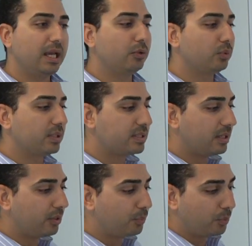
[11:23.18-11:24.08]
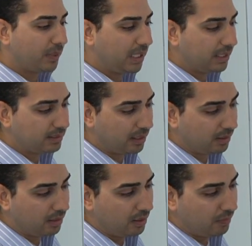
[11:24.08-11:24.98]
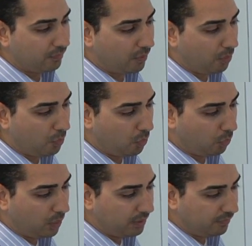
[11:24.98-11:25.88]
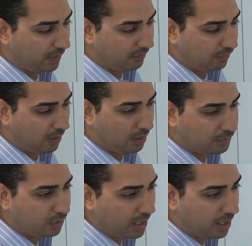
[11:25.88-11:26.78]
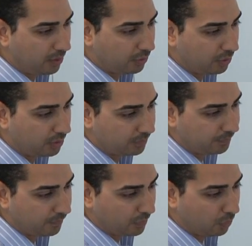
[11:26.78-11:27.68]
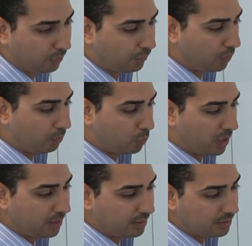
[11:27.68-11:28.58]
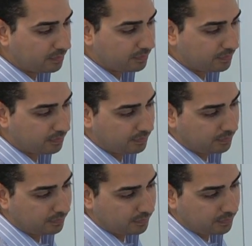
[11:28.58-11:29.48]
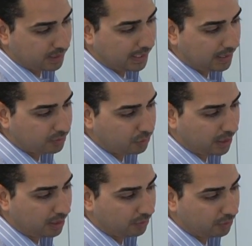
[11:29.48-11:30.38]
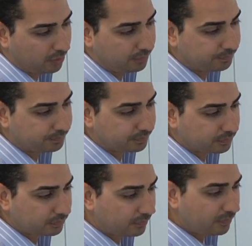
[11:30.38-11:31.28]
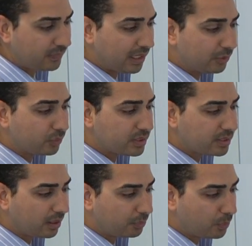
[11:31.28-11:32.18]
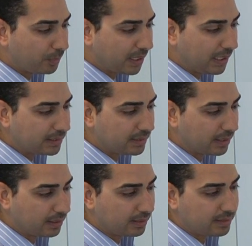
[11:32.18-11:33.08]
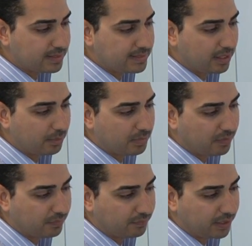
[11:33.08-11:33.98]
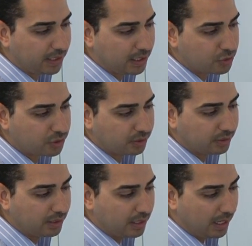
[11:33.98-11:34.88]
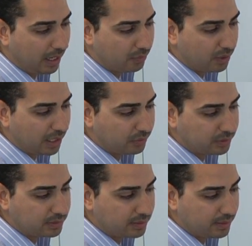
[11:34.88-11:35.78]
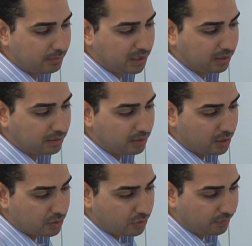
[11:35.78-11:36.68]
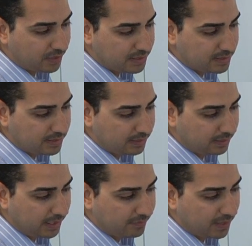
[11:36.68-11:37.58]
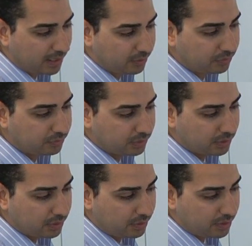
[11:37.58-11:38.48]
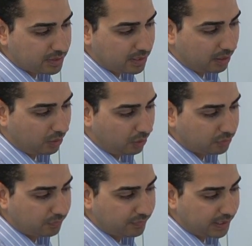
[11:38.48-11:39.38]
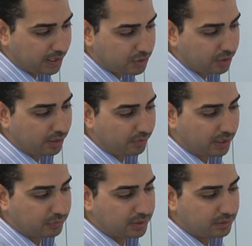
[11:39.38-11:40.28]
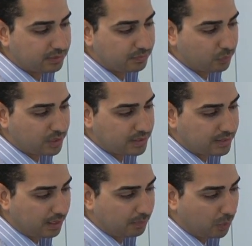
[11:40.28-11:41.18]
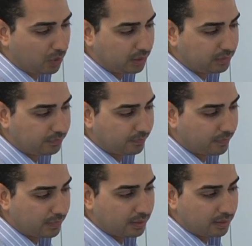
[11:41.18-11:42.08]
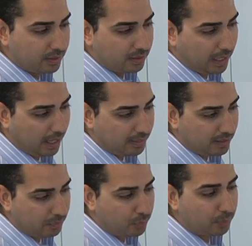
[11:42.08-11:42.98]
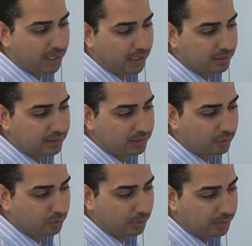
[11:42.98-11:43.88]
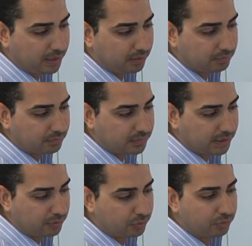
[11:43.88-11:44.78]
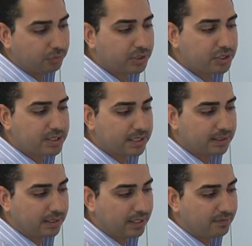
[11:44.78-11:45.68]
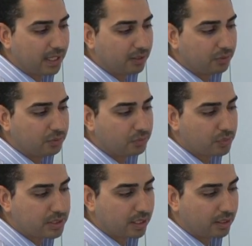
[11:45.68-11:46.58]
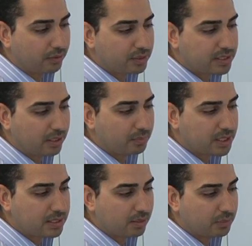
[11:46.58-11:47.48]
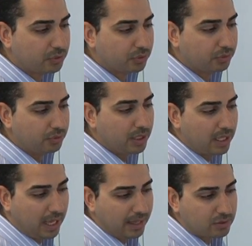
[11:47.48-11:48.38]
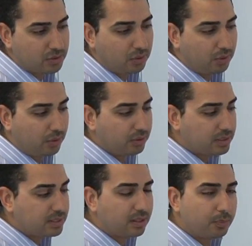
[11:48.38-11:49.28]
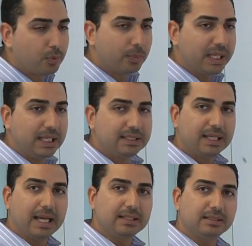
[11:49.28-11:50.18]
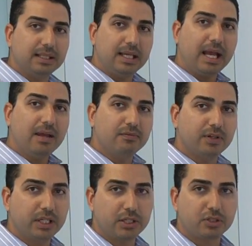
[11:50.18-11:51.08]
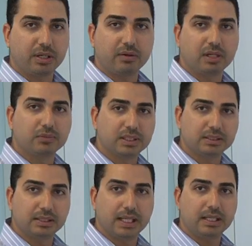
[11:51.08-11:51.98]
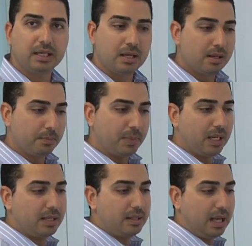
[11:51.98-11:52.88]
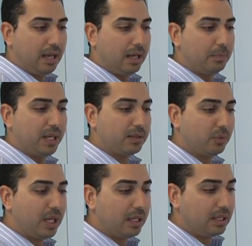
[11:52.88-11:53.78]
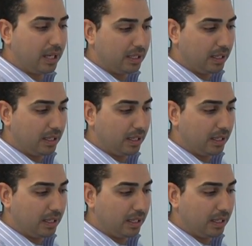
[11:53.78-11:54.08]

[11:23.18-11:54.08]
It will start propagating from one flip-flop to another, or from one gate to another. It will start propagating the sigma variation around the mean. So if this is the delay value, there is a lot of variation around it with sigma 1, and then propagated, it will be D2, which is the delay value, with another sigma 2, and so on, and start propagating a delay and variation around the delay by way